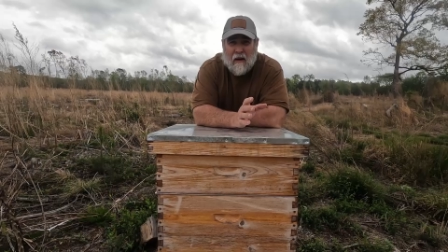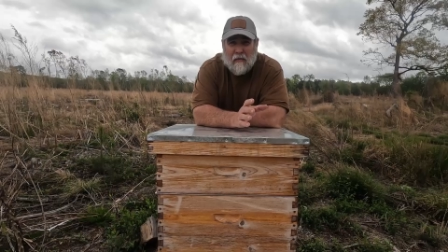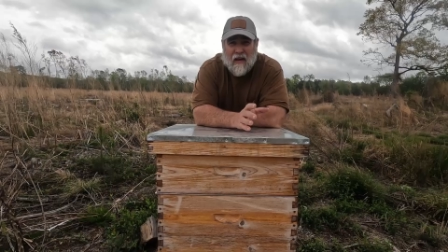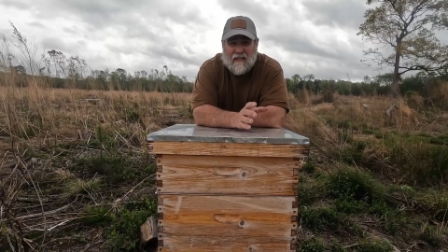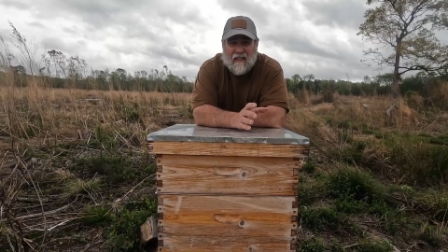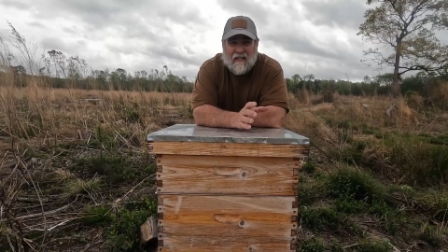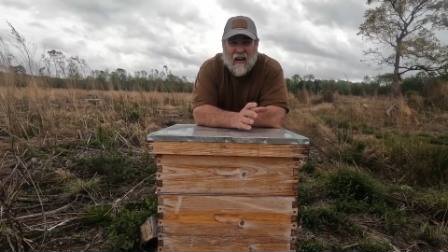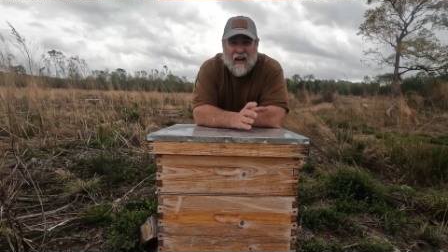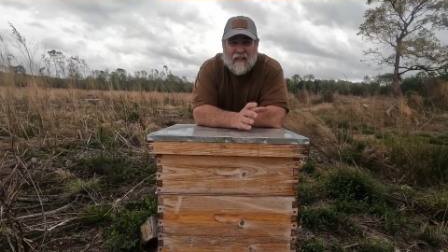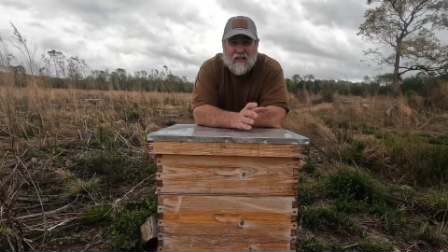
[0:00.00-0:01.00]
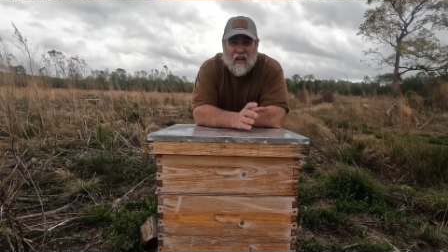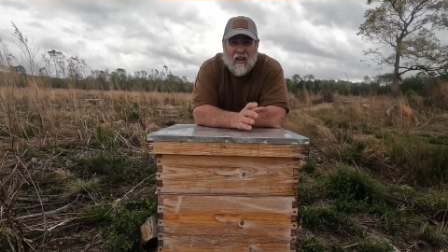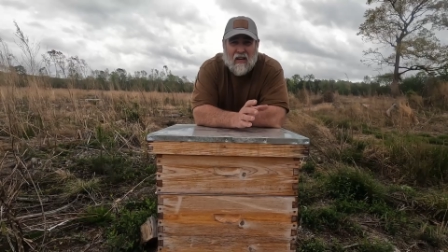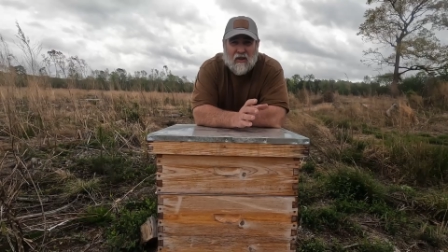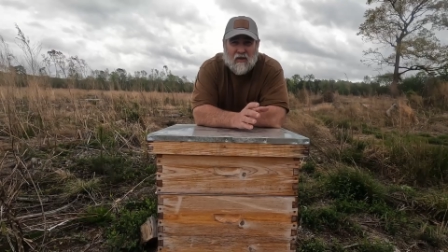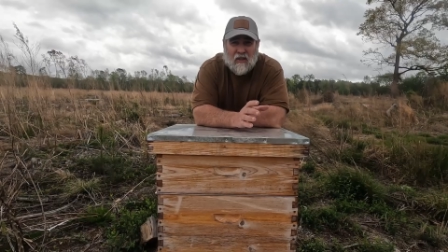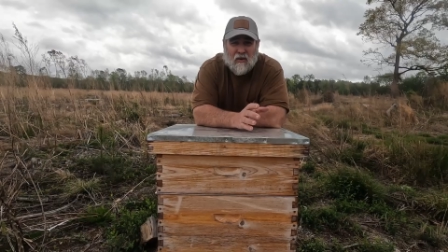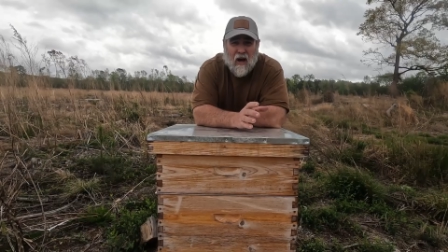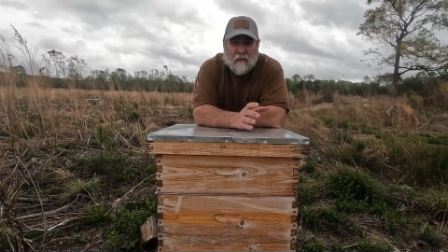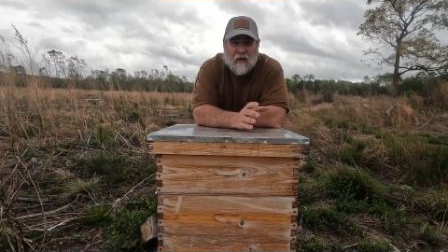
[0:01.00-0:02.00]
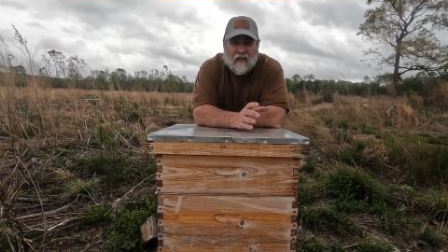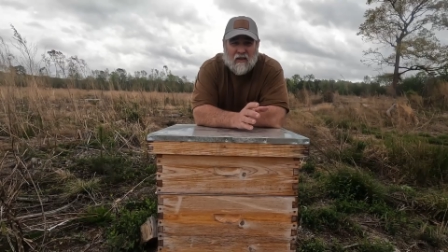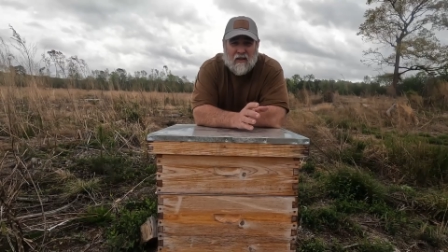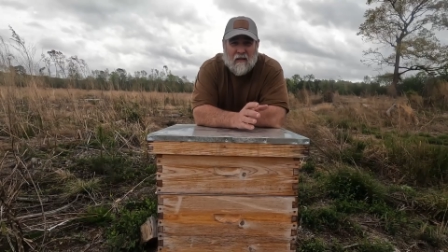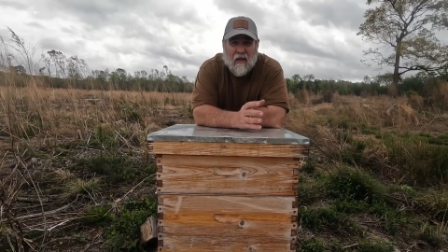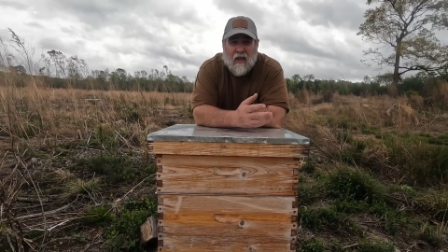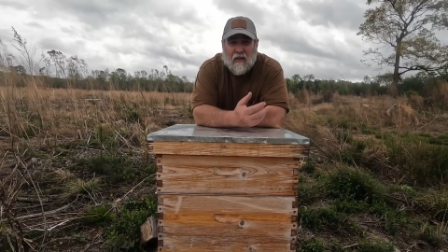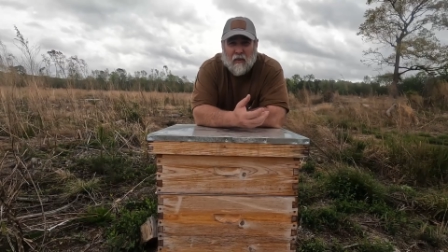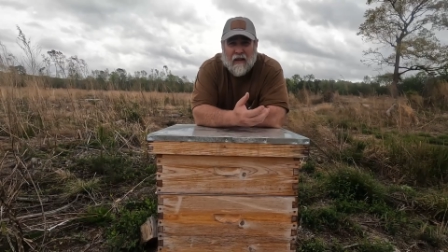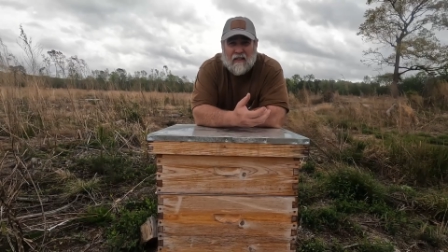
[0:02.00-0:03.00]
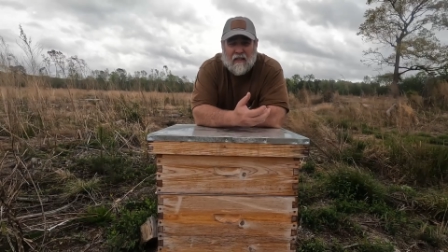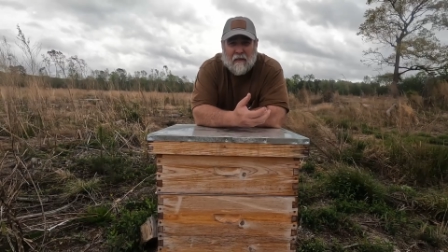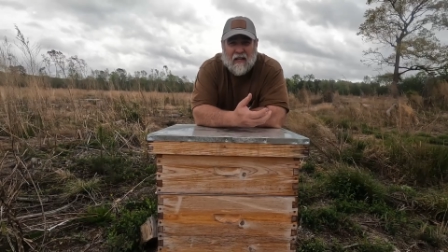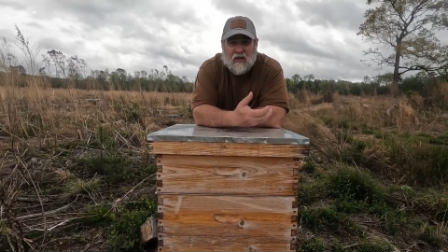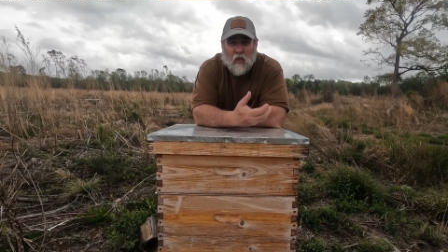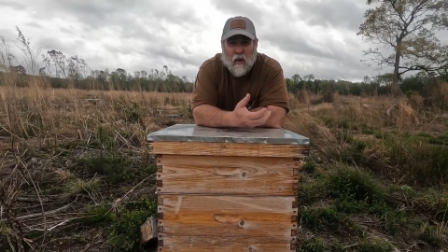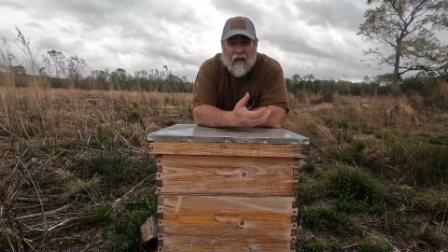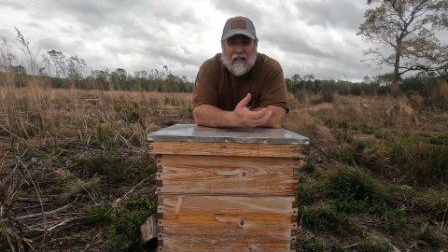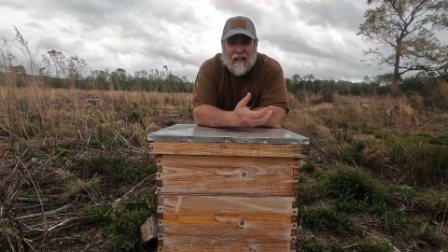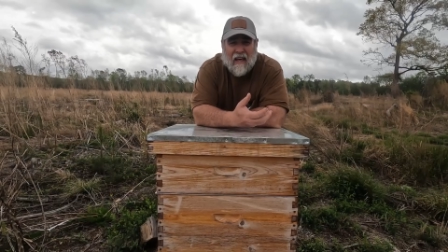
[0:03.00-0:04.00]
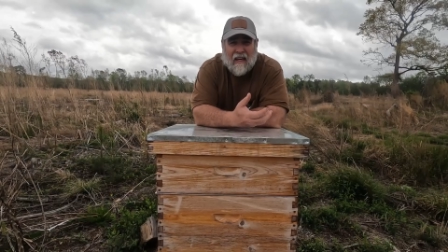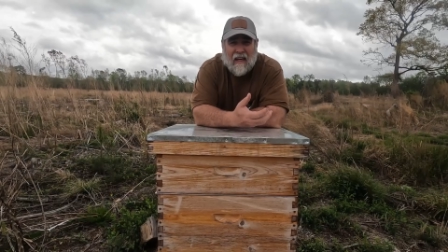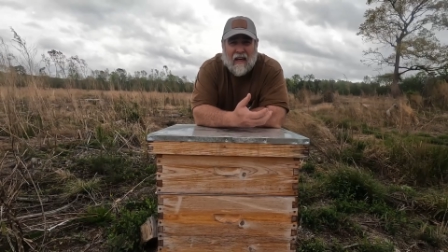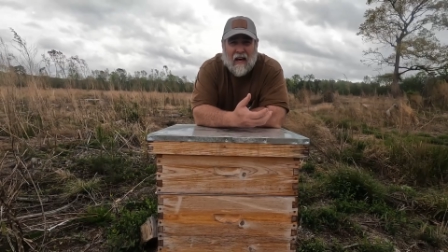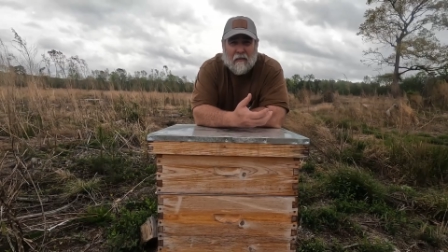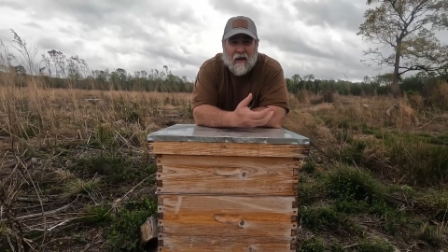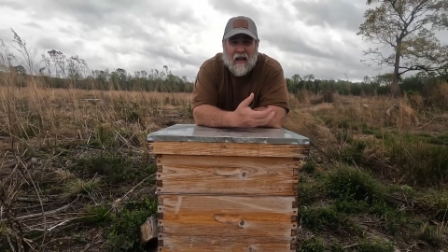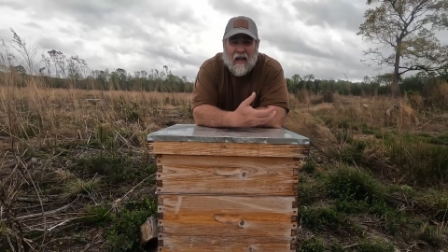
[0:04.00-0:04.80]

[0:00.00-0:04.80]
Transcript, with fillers: and pesticides using crop dusters. The reason is because the wind kicking up,